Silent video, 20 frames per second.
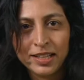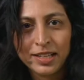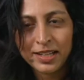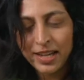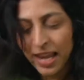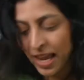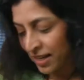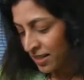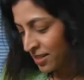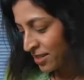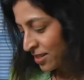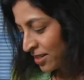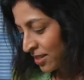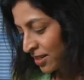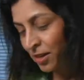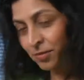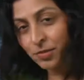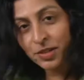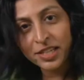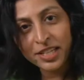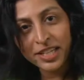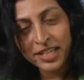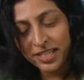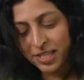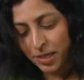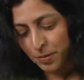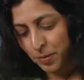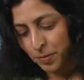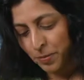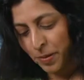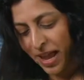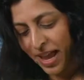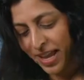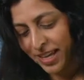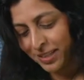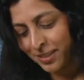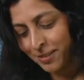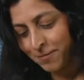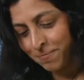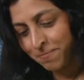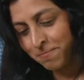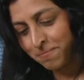Next, I'm going to heat up a pan.